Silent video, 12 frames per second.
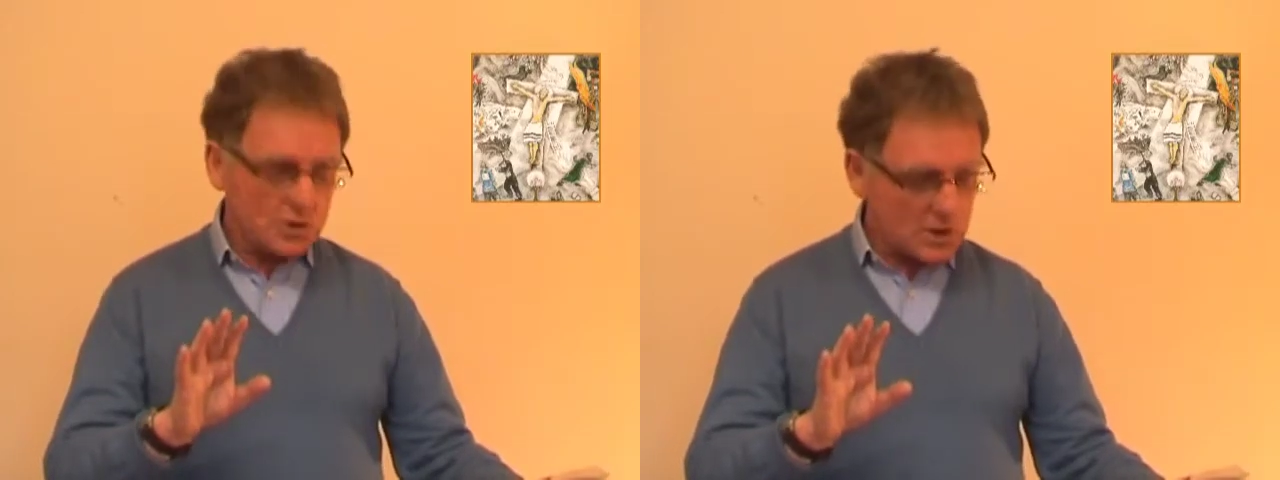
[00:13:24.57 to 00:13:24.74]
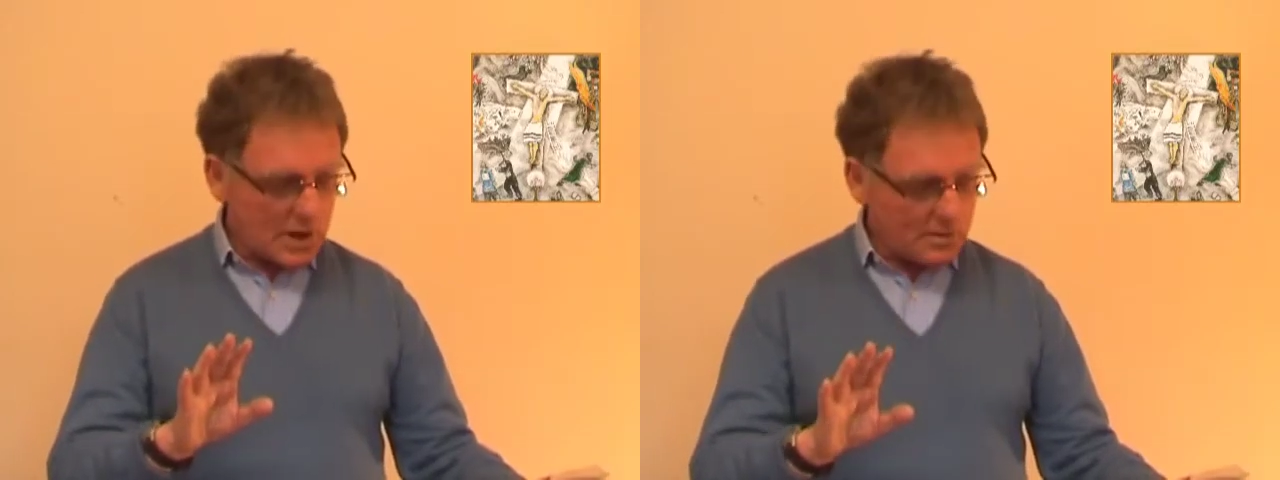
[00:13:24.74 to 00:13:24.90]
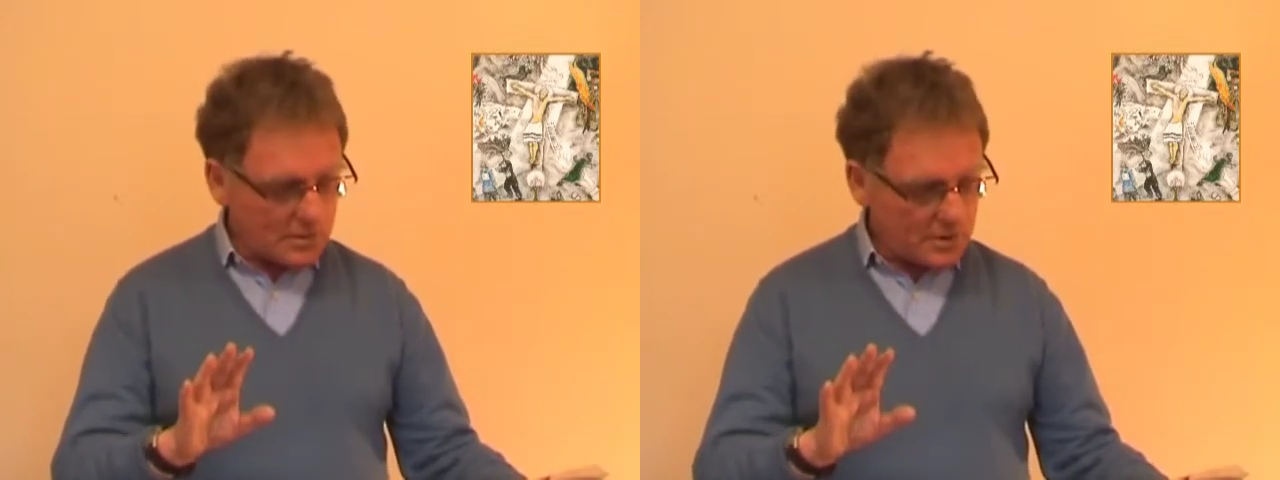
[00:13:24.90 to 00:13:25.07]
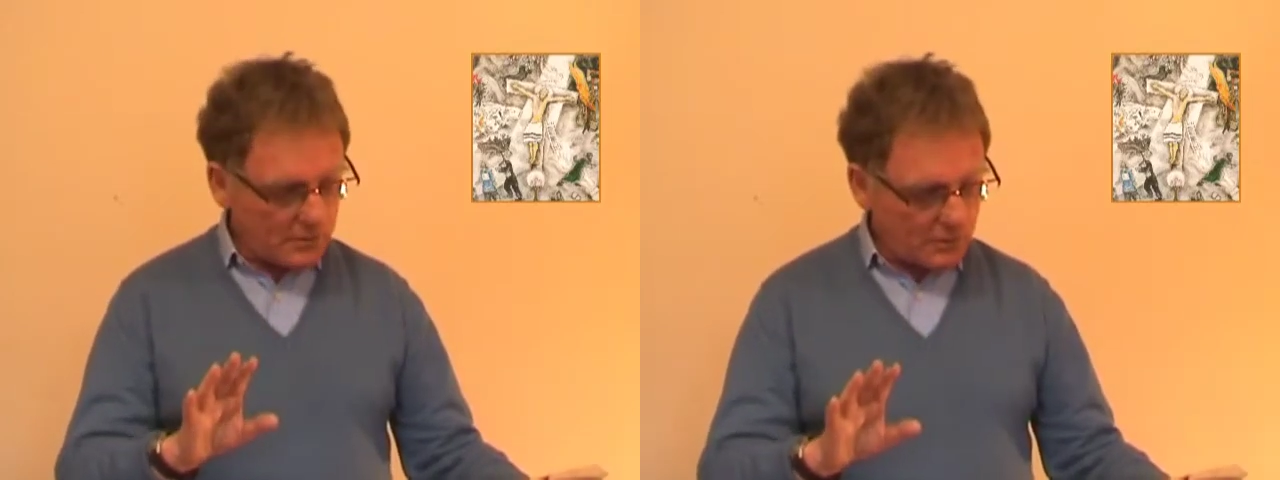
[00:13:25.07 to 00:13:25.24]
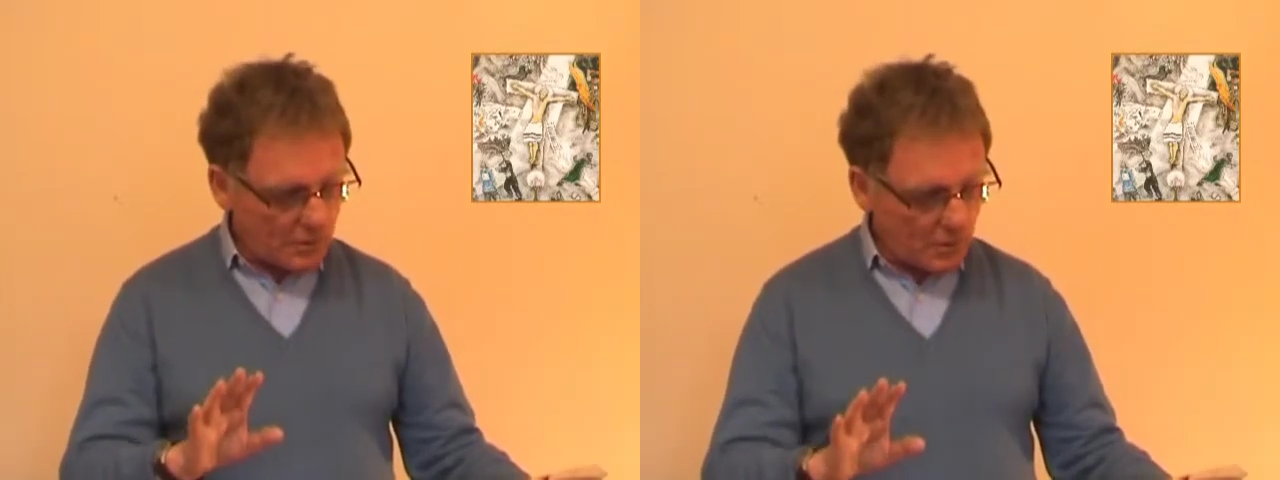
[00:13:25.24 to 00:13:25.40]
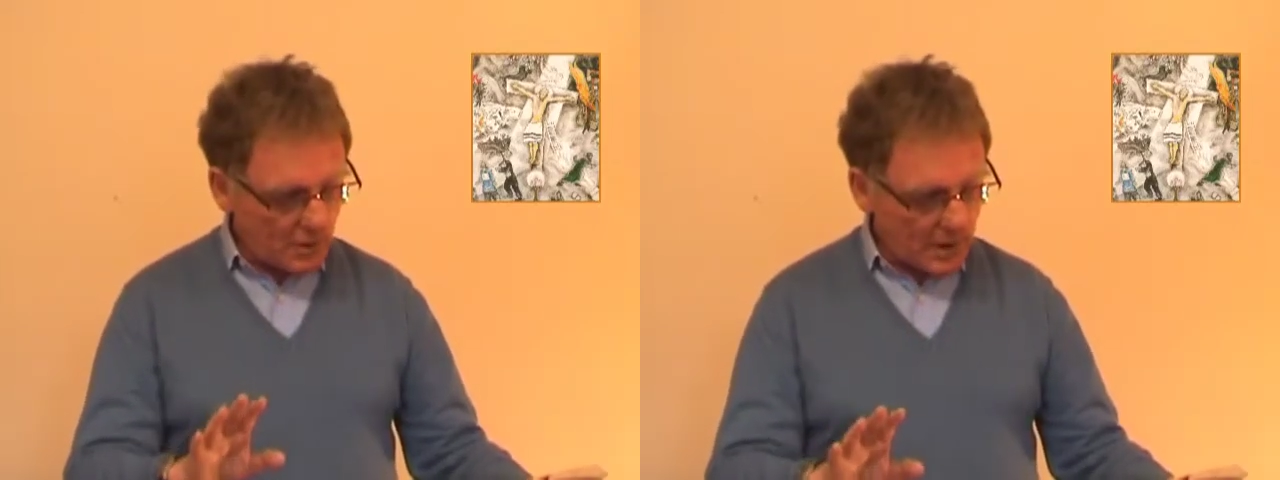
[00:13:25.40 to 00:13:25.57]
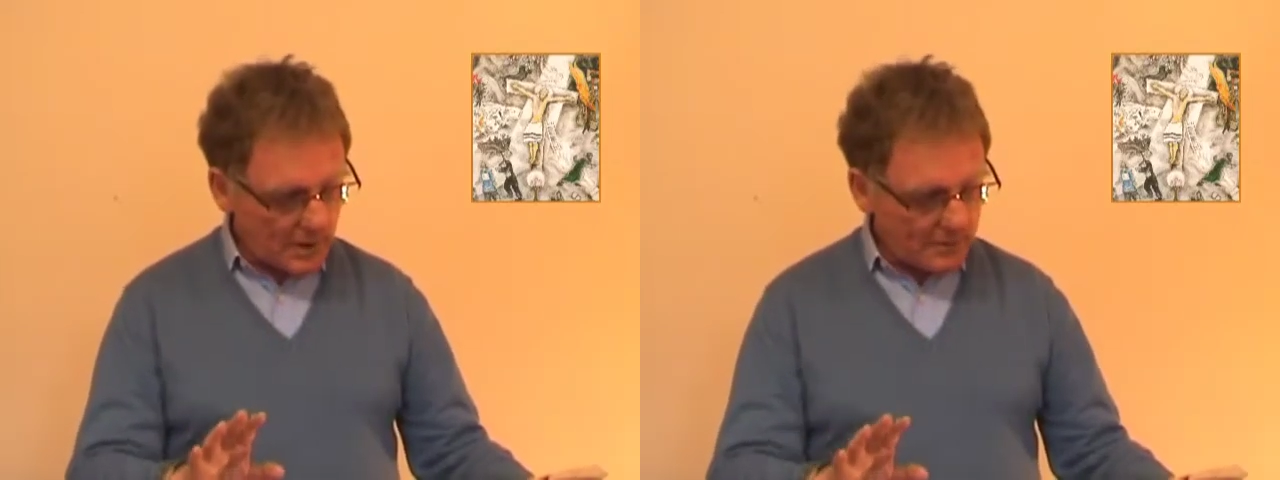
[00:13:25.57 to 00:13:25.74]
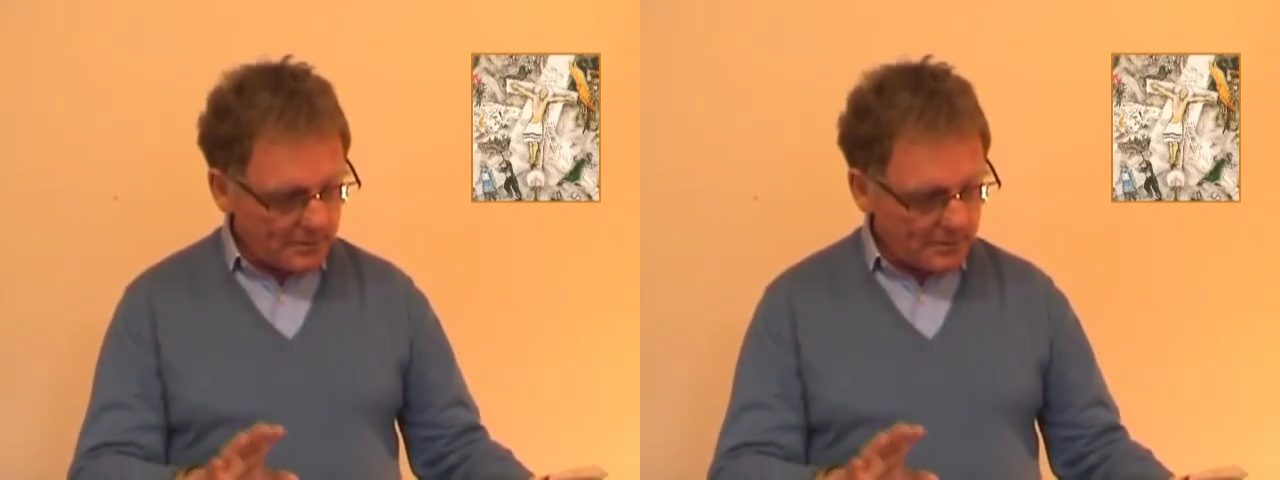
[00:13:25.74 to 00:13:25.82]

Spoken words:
chapter 4.